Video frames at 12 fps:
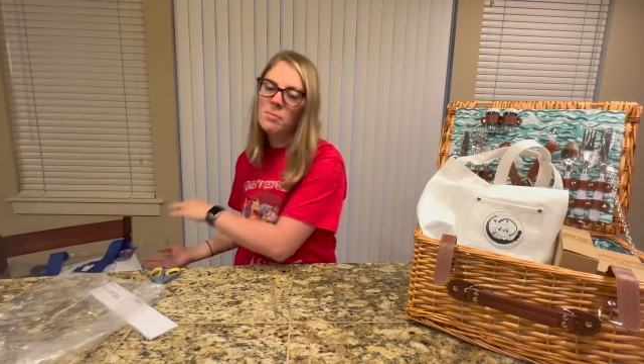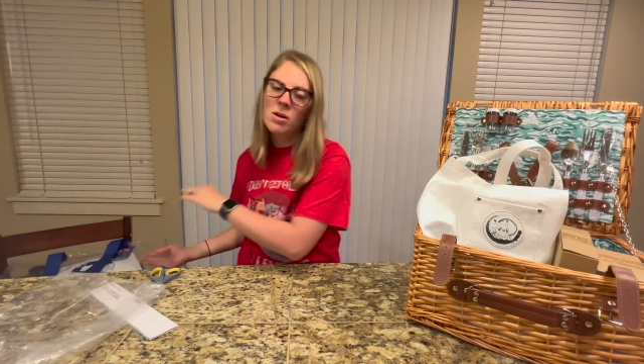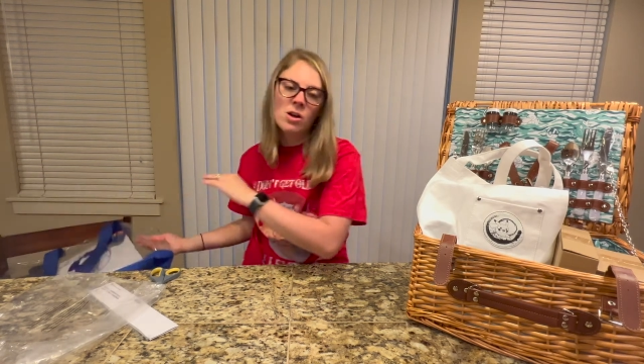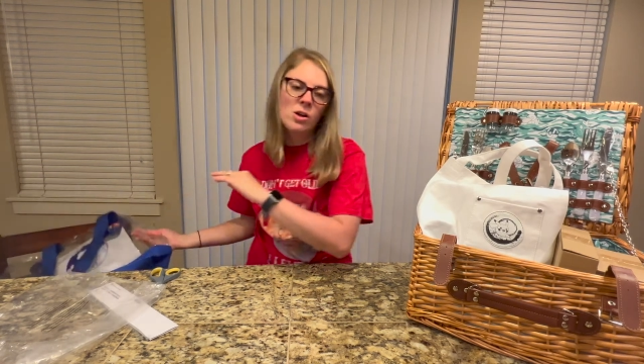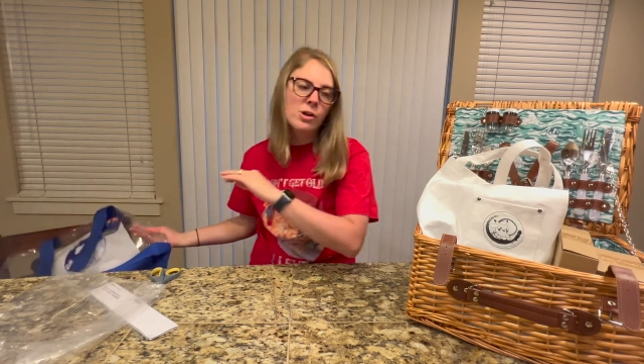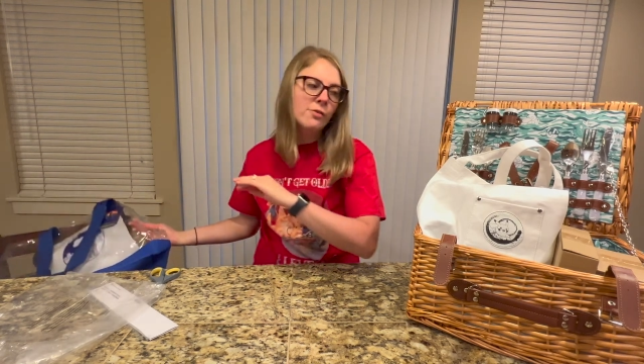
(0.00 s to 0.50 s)

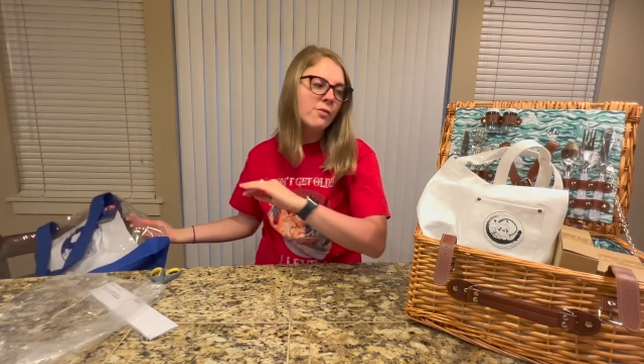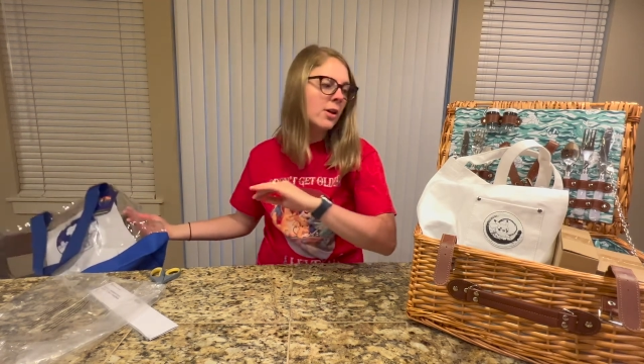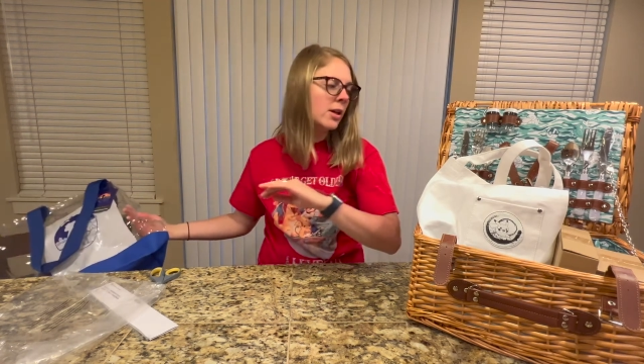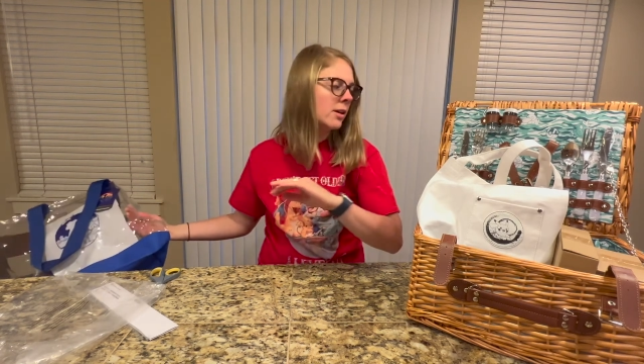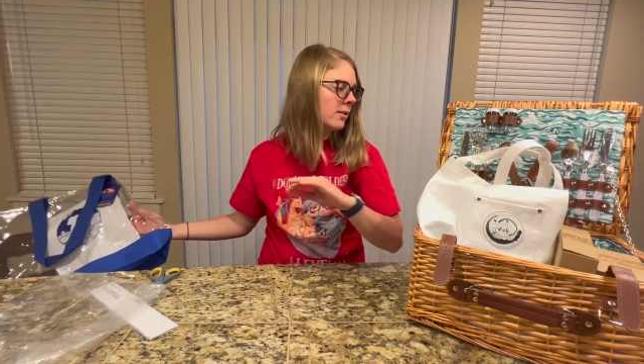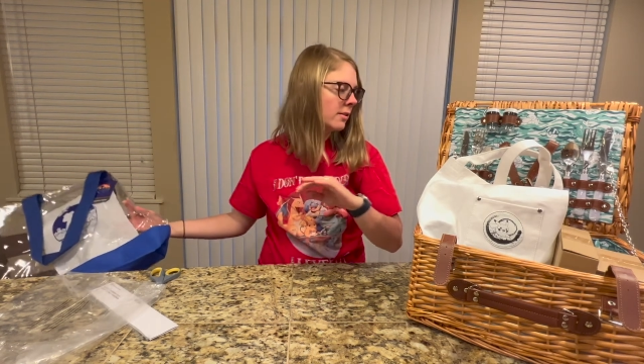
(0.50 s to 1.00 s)
of
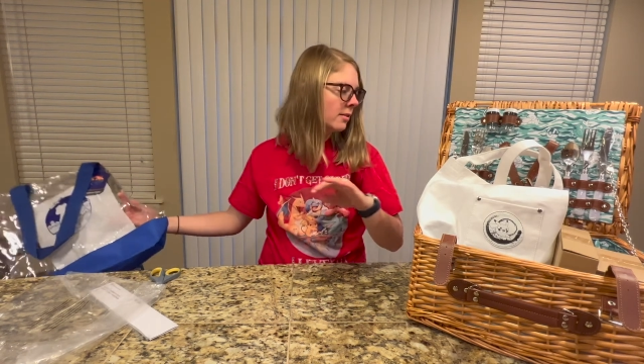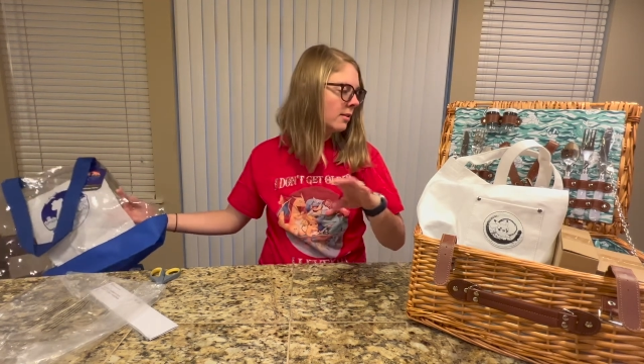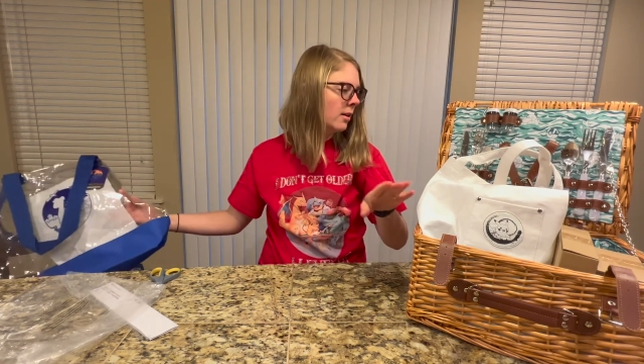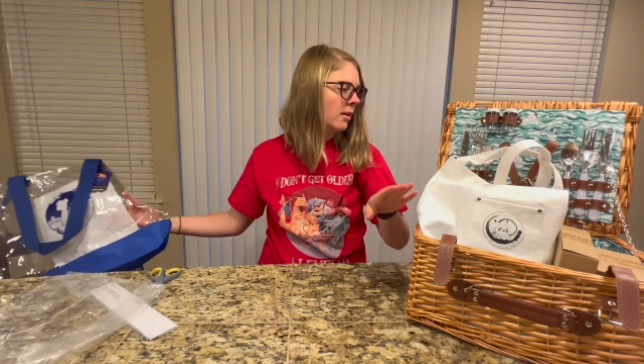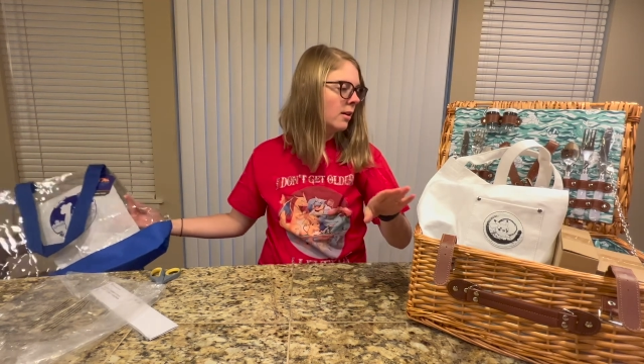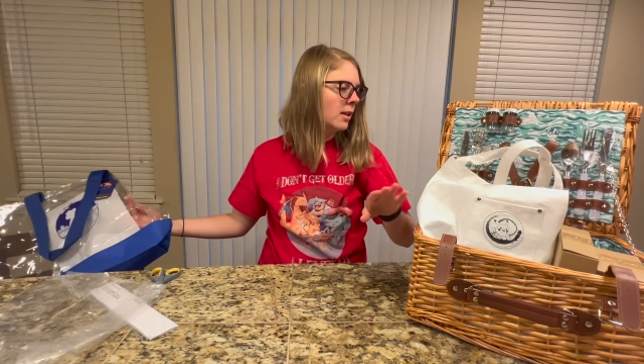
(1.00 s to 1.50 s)

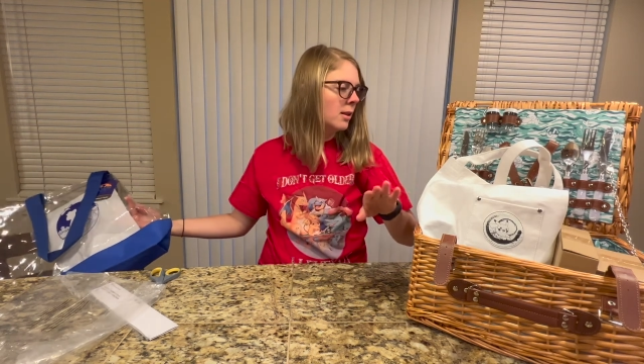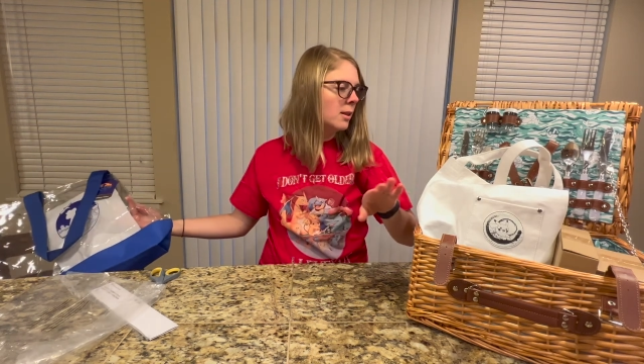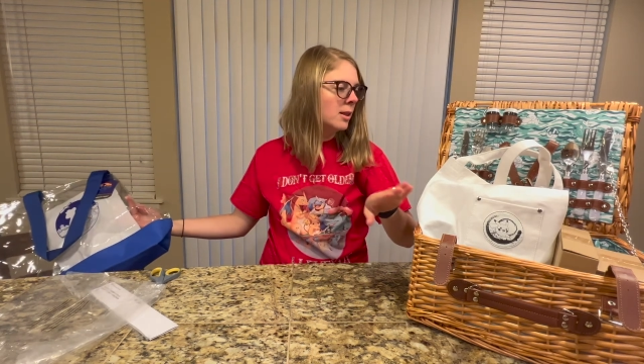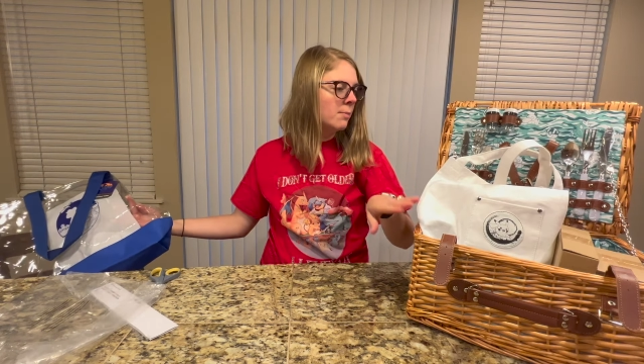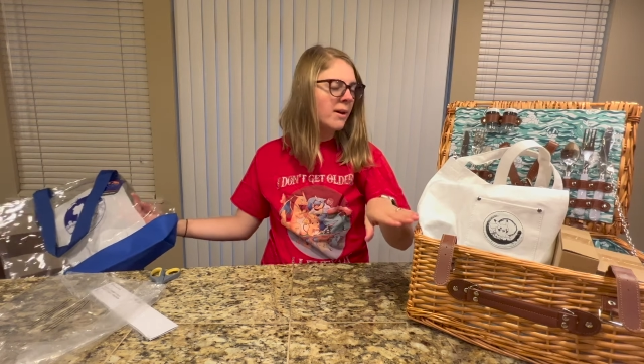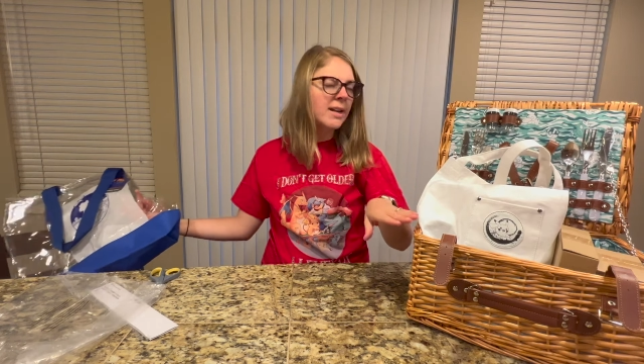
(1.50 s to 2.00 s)

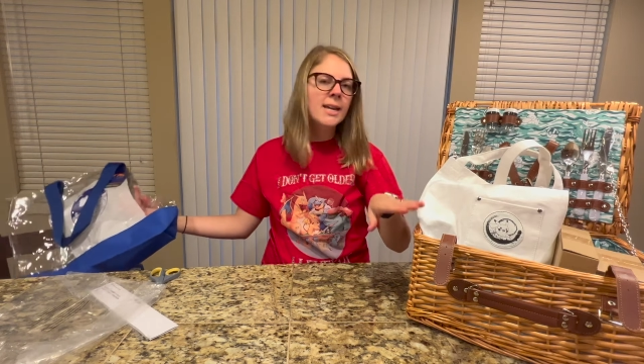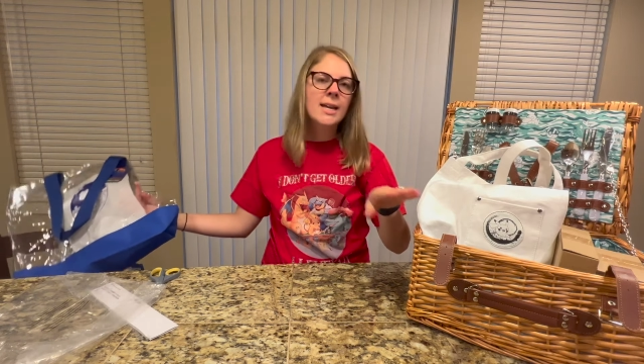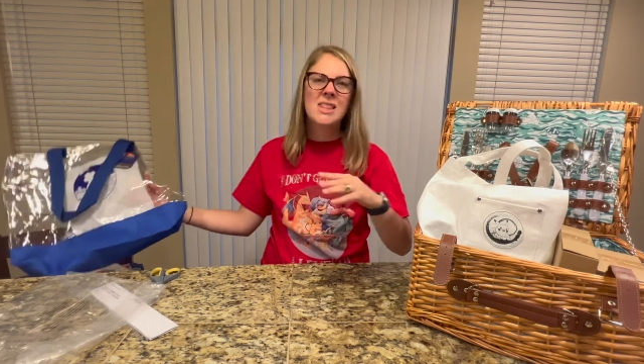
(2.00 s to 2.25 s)
picnic